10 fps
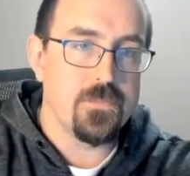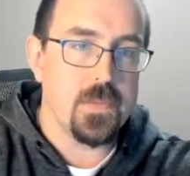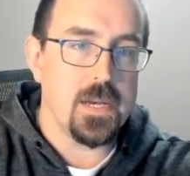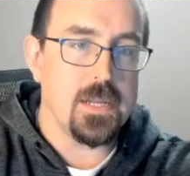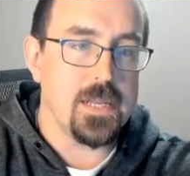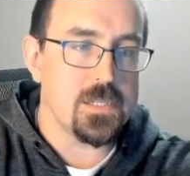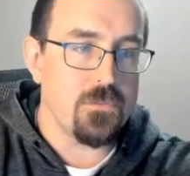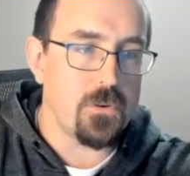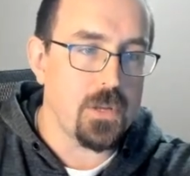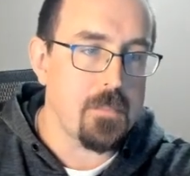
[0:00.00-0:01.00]
and that's a
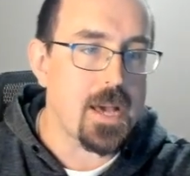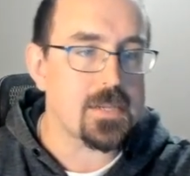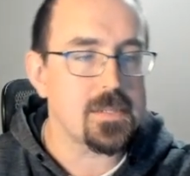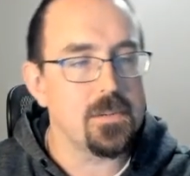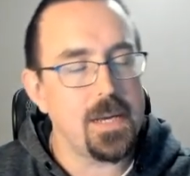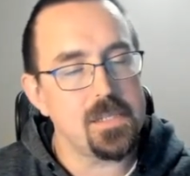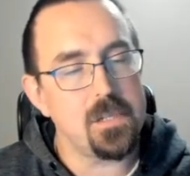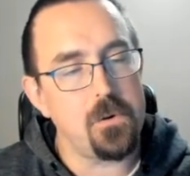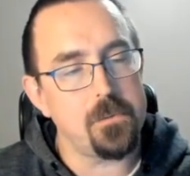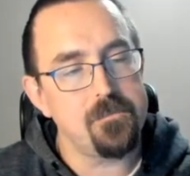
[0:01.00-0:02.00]
rolling max, and
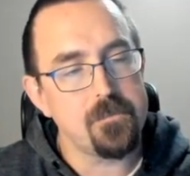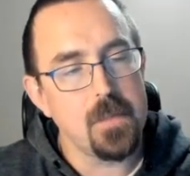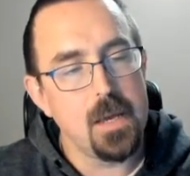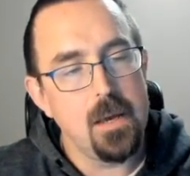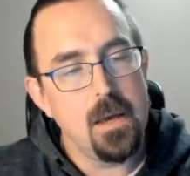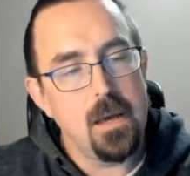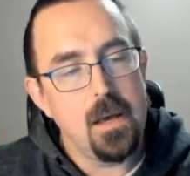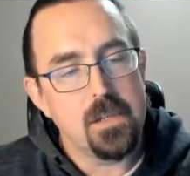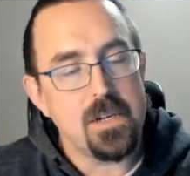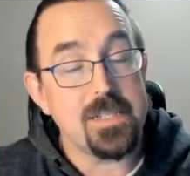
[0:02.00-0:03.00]
so on.
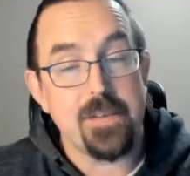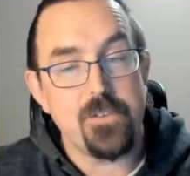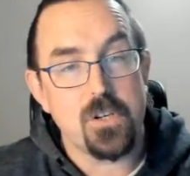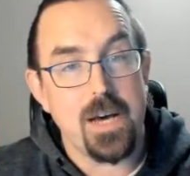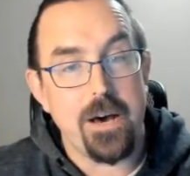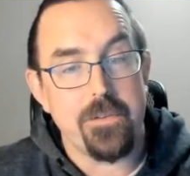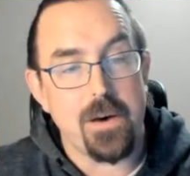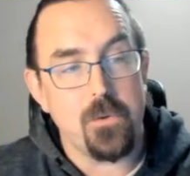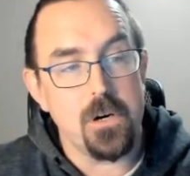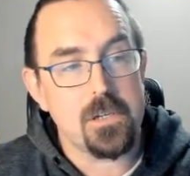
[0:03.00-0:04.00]
So let's have a look at how
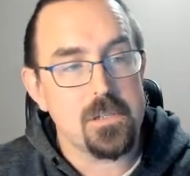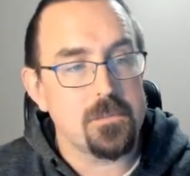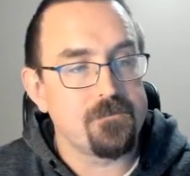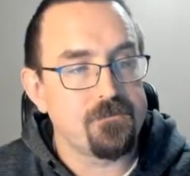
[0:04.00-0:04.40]
that works.